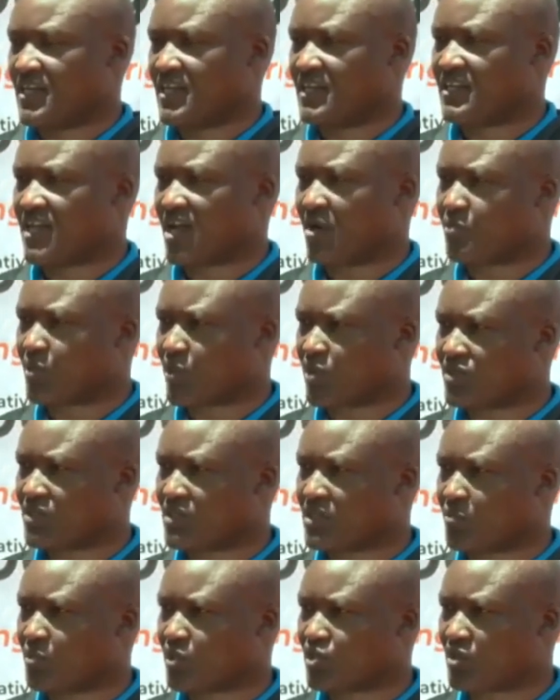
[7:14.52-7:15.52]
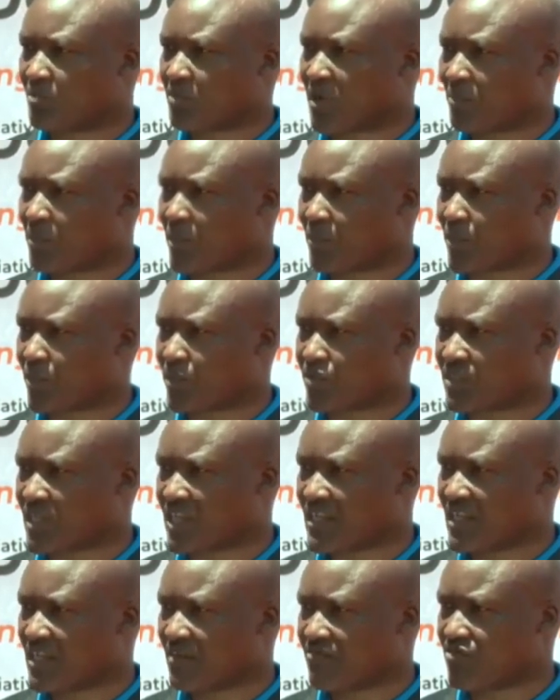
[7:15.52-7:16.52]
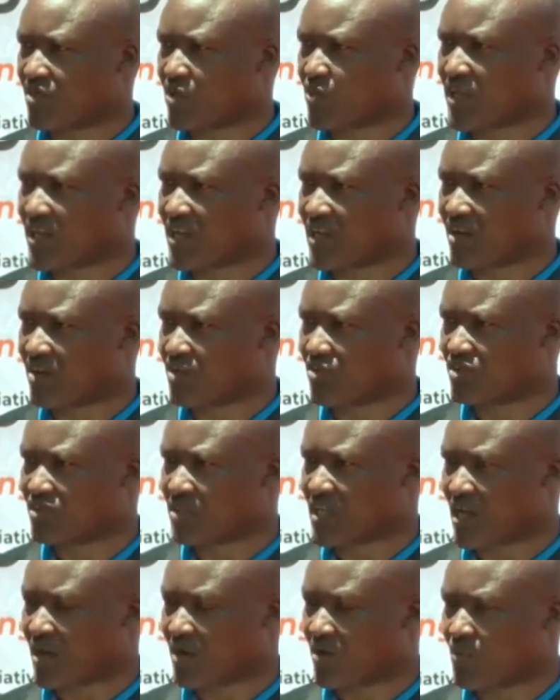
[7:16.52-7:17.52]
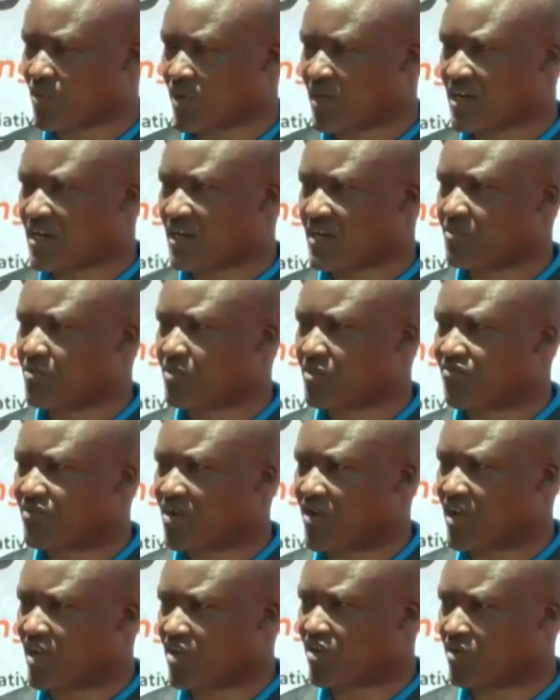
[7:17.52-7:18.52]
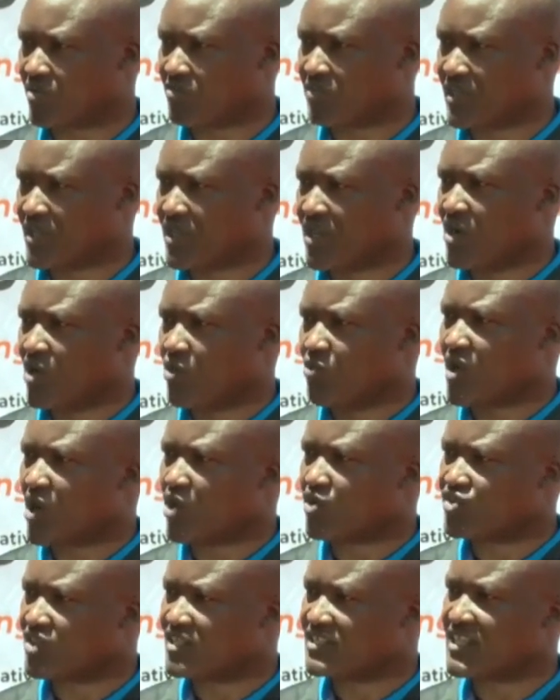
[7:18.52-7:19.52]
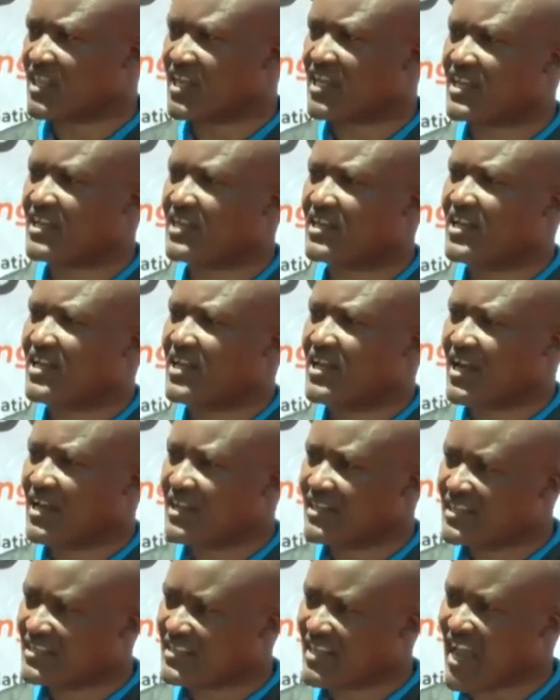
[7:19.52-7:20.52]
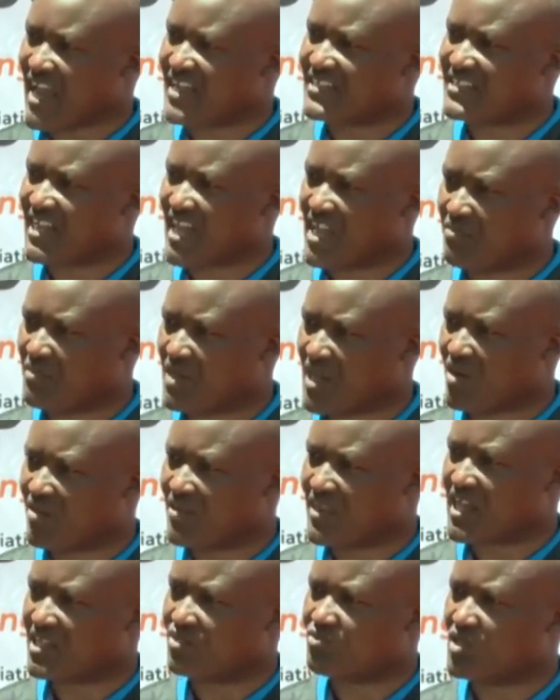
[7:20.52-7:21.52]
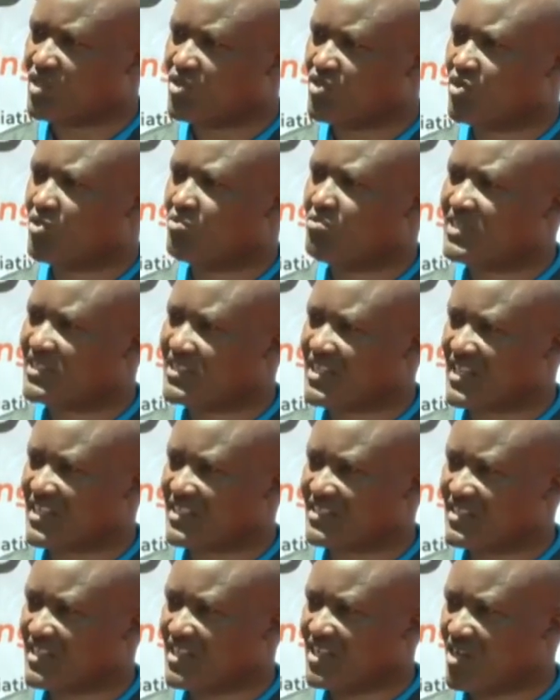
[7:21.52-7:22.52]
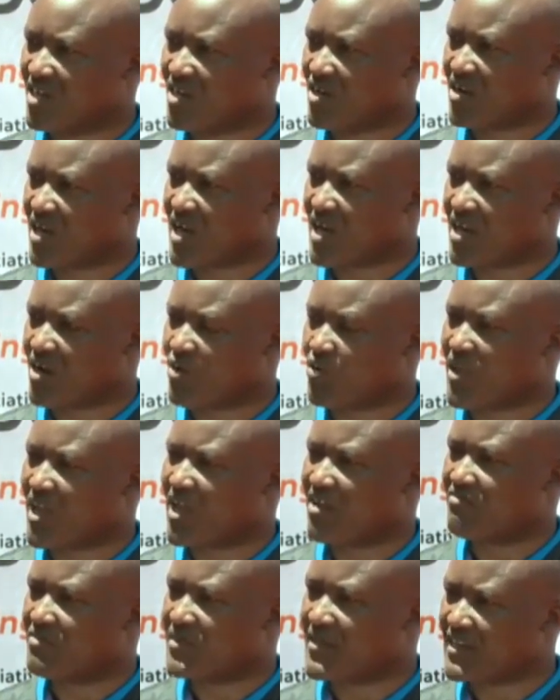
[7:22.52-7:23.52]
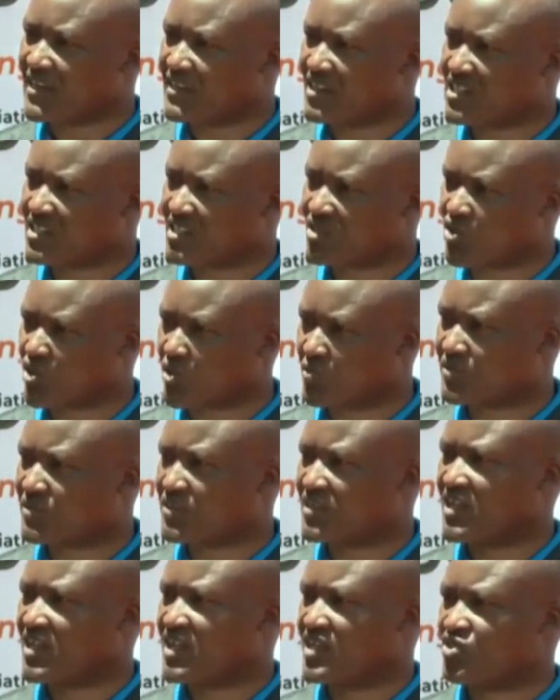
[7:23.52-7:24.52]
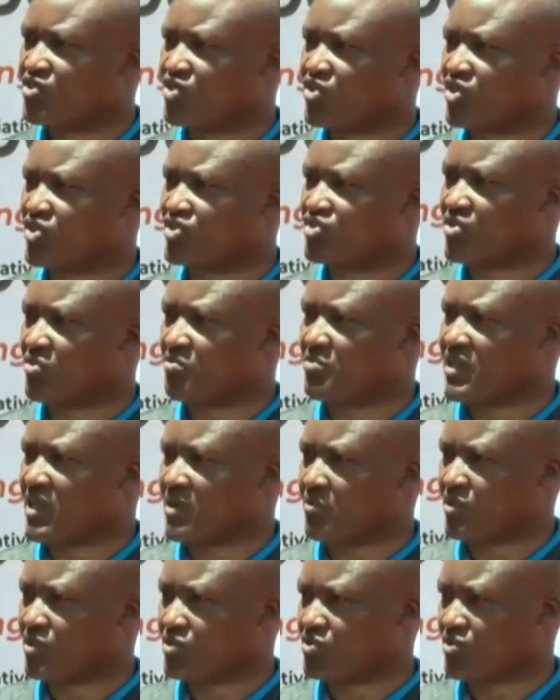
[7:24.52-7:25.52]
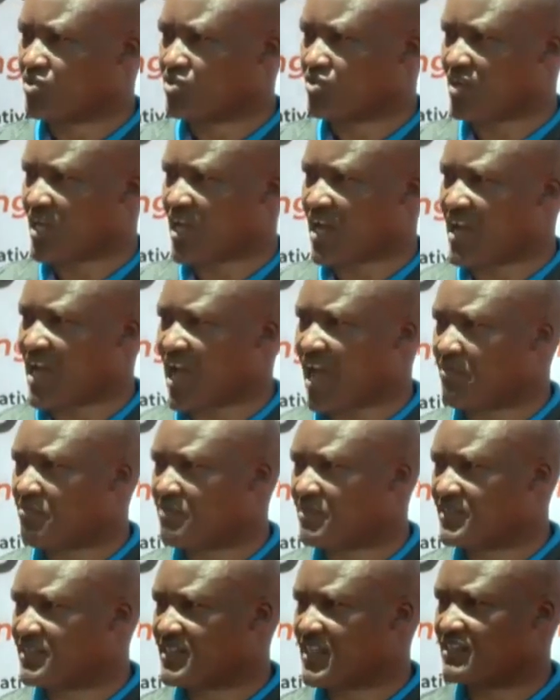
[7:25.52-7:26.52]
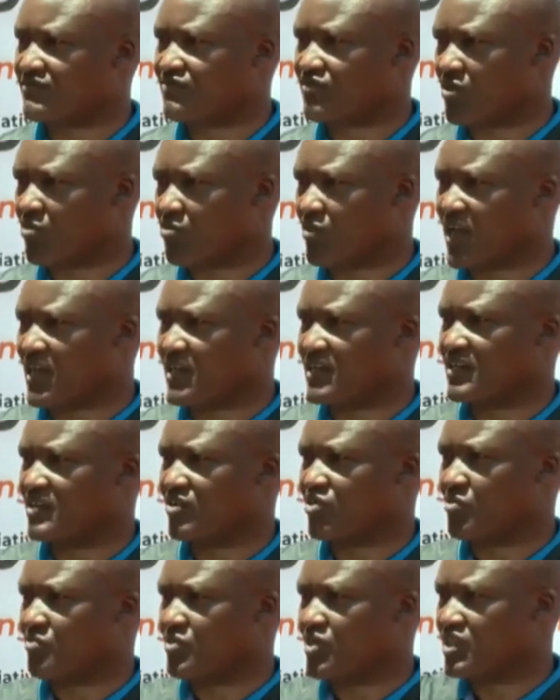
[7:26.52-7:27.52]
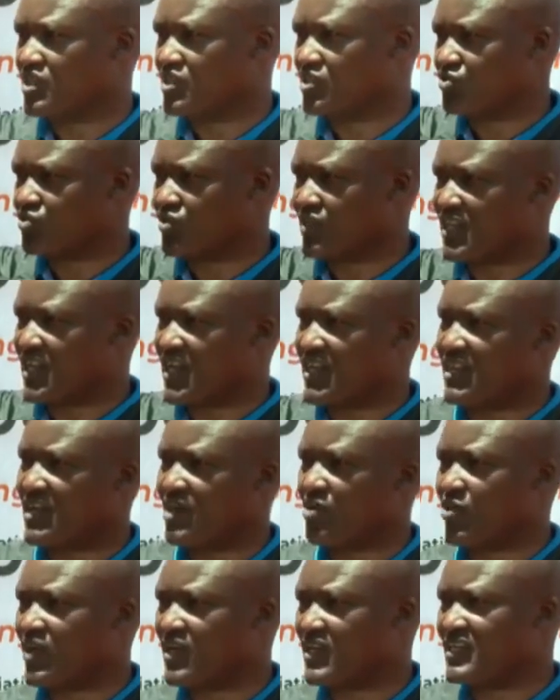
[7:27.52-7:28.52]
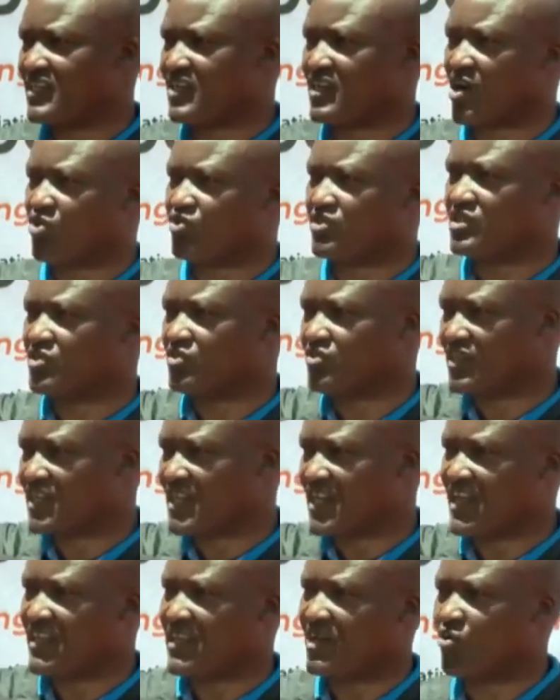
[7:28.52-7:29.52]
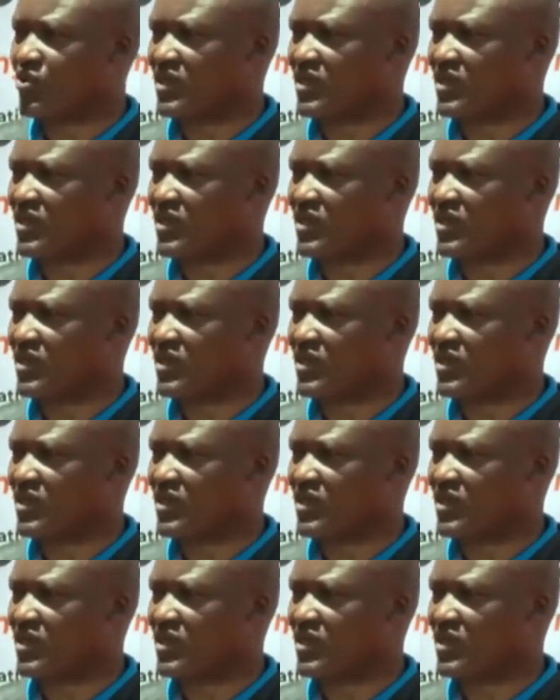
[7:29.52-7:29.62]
the approach, the bottom-up approach. And therefore, we really improve our economy. We are also saying it is high time now that we do business. We have many, these groups should also be able to have business from one community to the other, one county to the